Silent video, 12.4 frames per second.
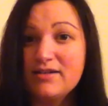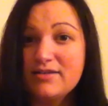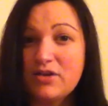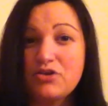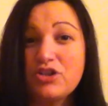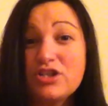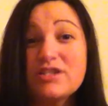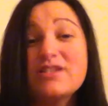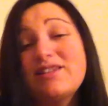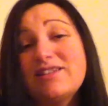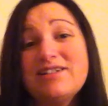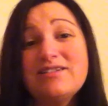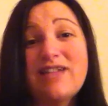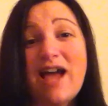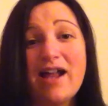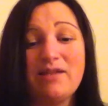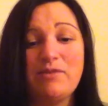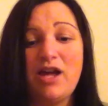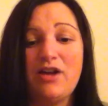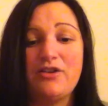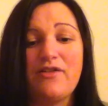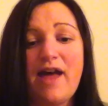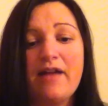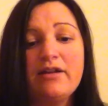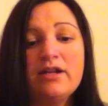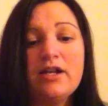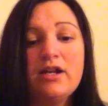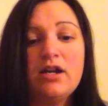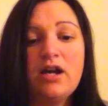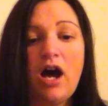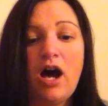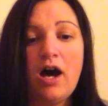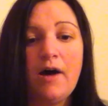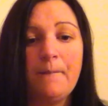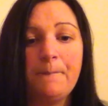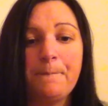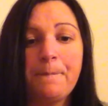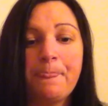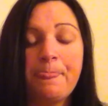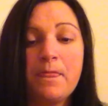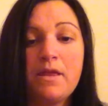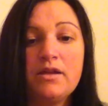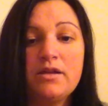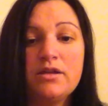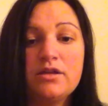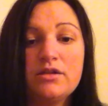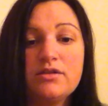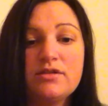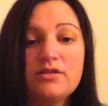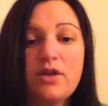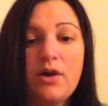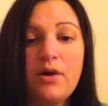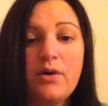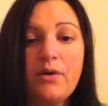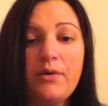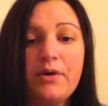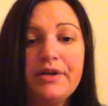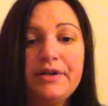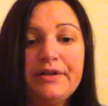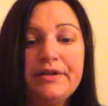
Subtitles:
So she's just a little tiny bit under that. Um, so,